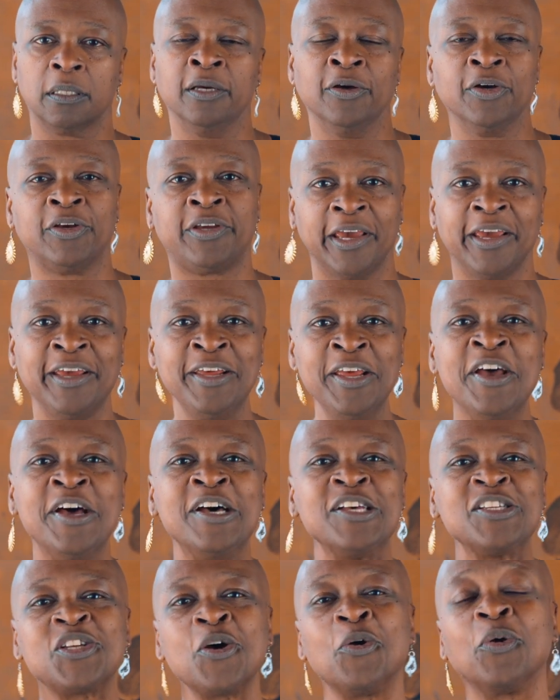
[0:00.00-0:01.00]
Okay,
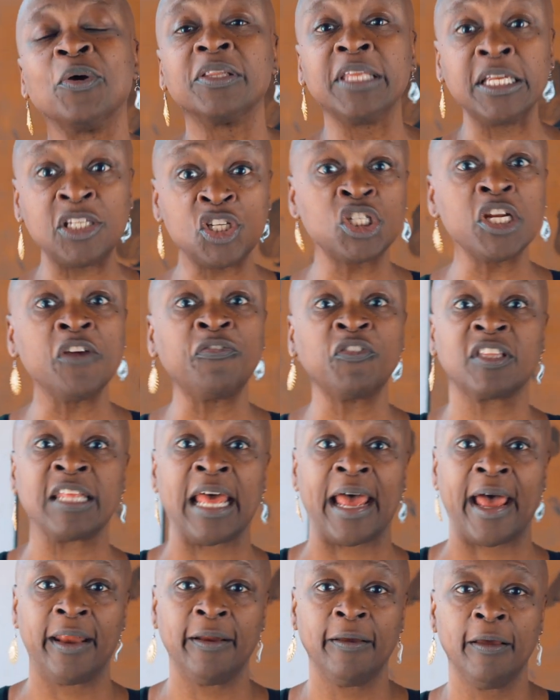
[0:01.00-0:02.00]
so let's shift
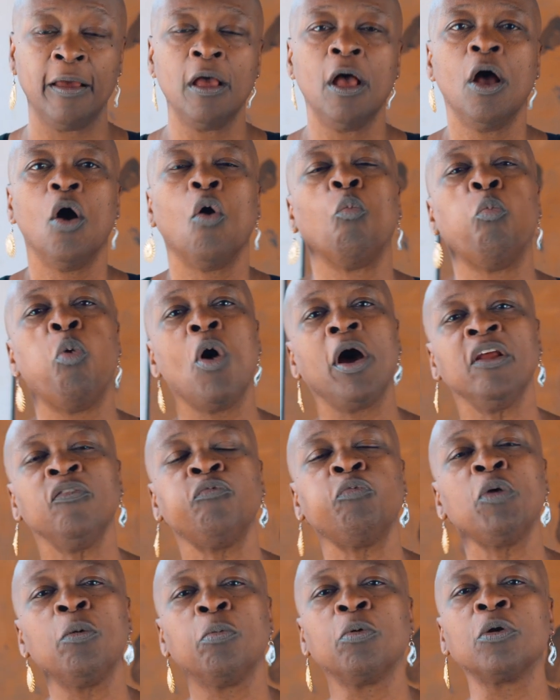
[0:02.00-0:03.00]
that. What
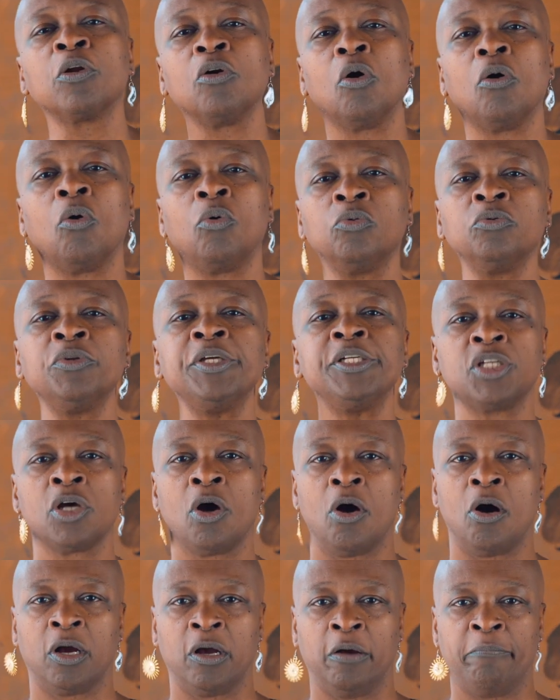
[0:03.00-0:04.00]
if we were to only
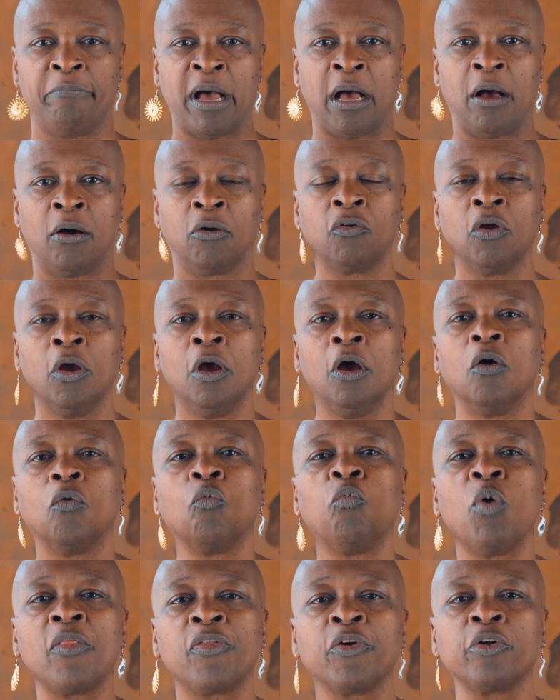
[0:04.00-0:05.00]
talk about
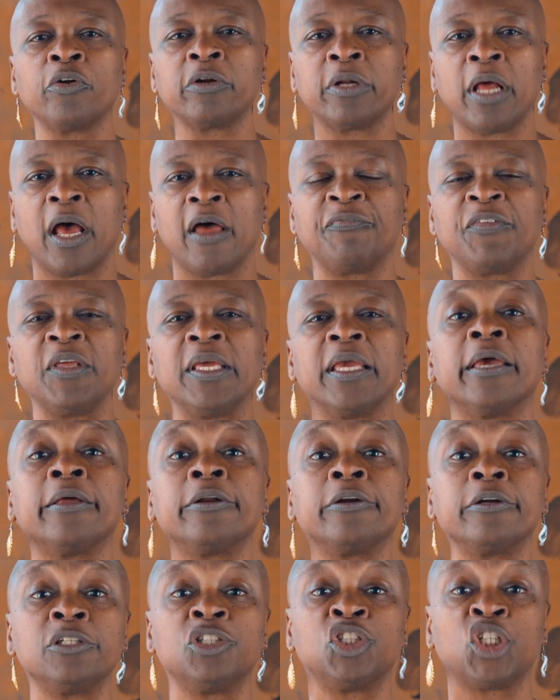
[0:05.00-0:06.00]
whether or not the
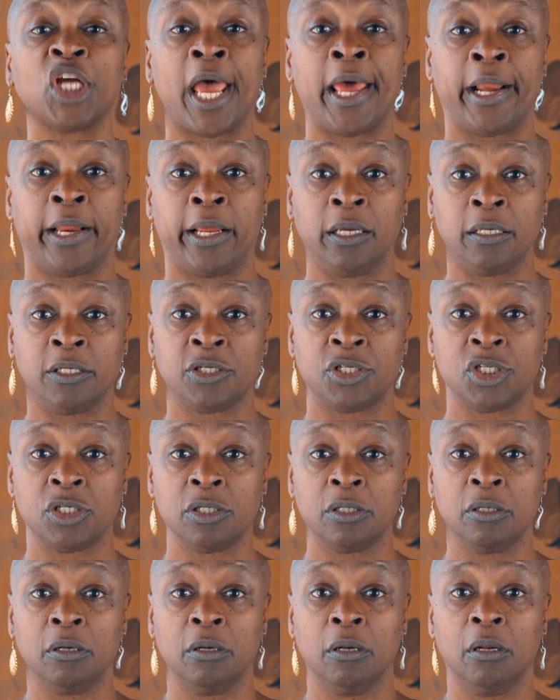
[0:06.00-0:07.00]

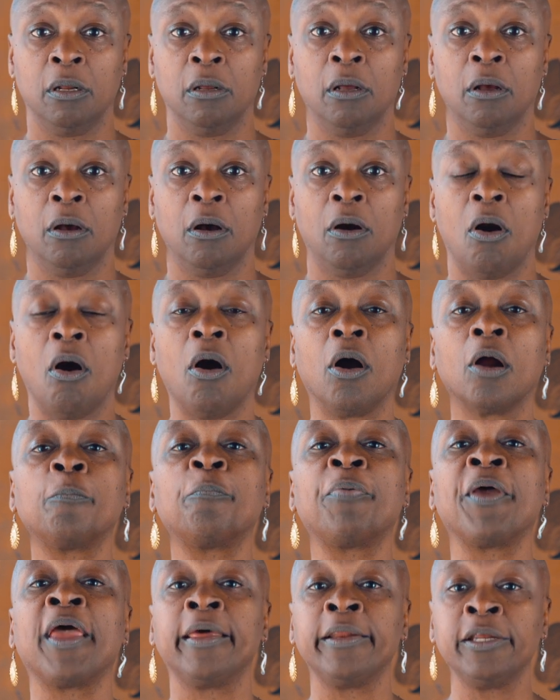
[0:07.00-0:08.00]
energetics are
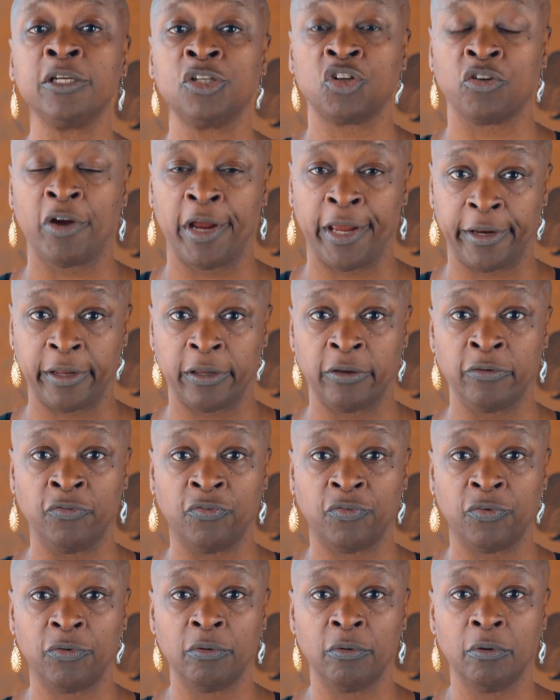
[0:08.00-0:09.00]

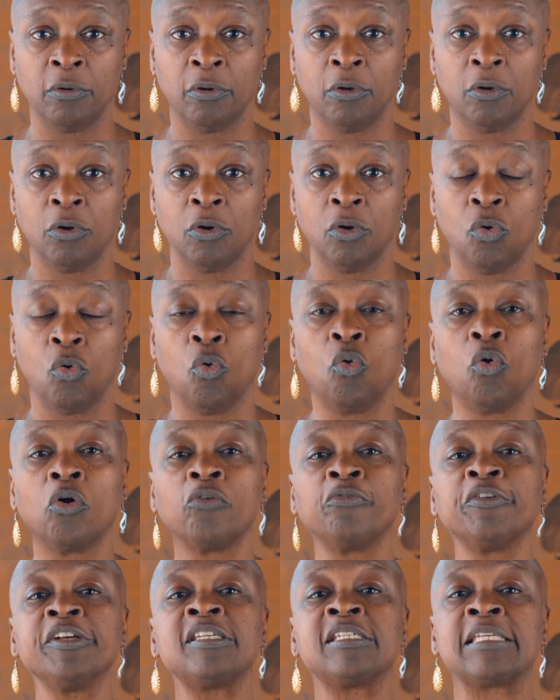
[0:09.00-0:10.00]
penetrative
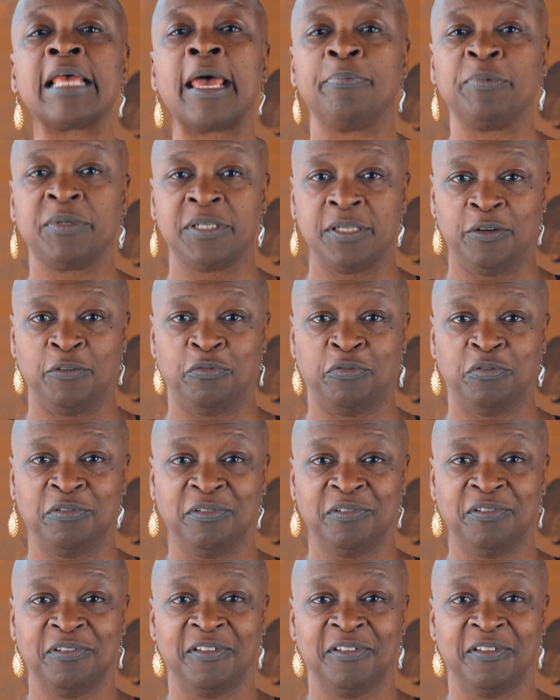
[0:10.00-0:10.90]
or receptive?